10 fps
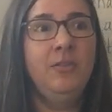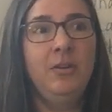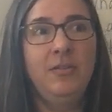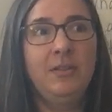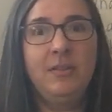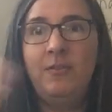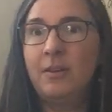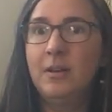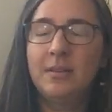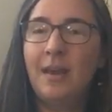during this
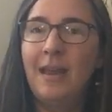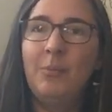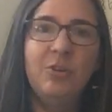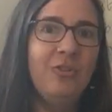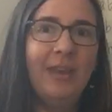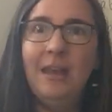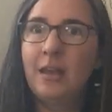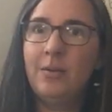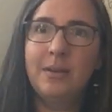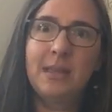difficult time where she
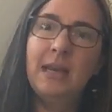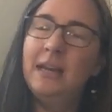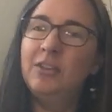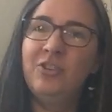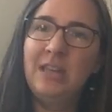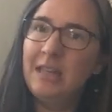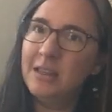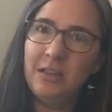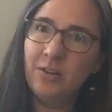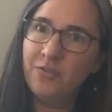can't go outside, she
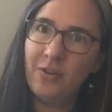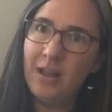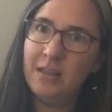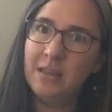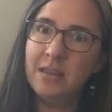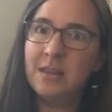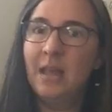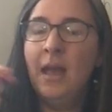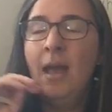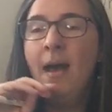can't see her friends,
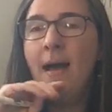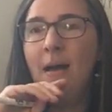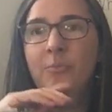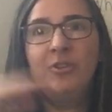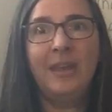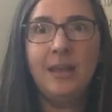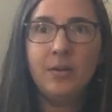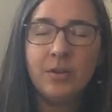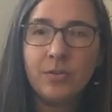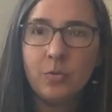she can't
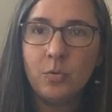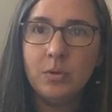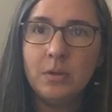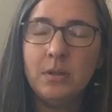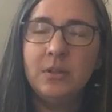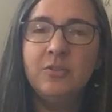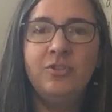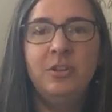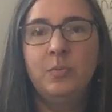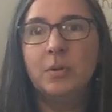go to school,
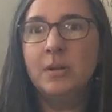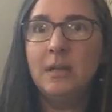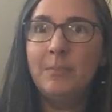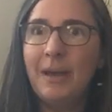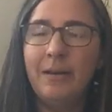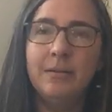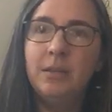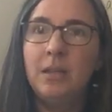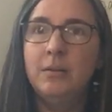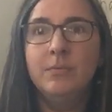she's worried
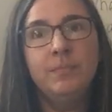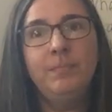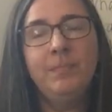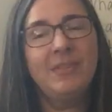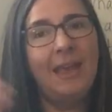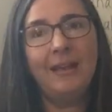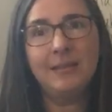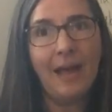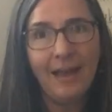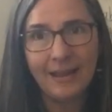about, staying
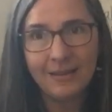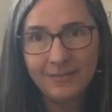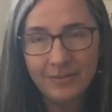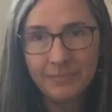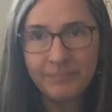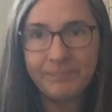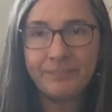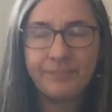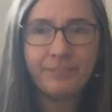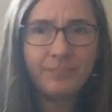alive.
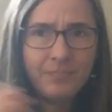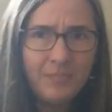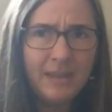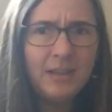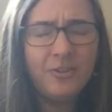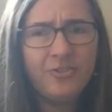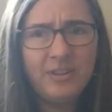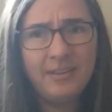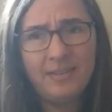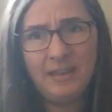Here
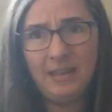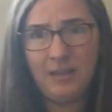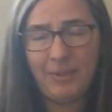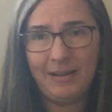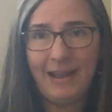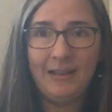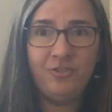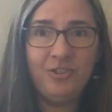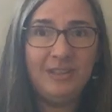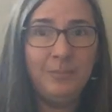she is thinking about
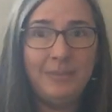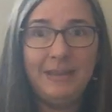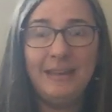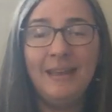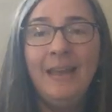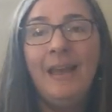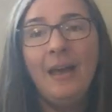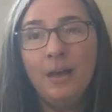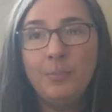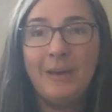how she can be
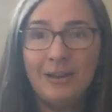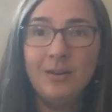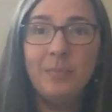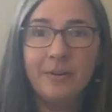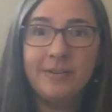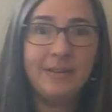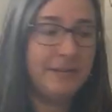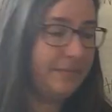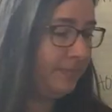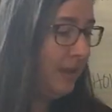a better
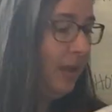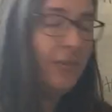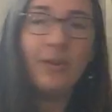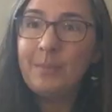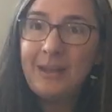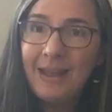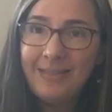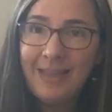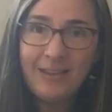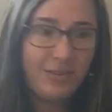person. So I'm going to
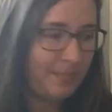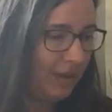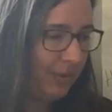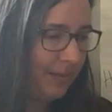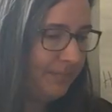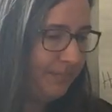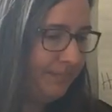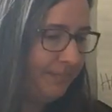add that to my web.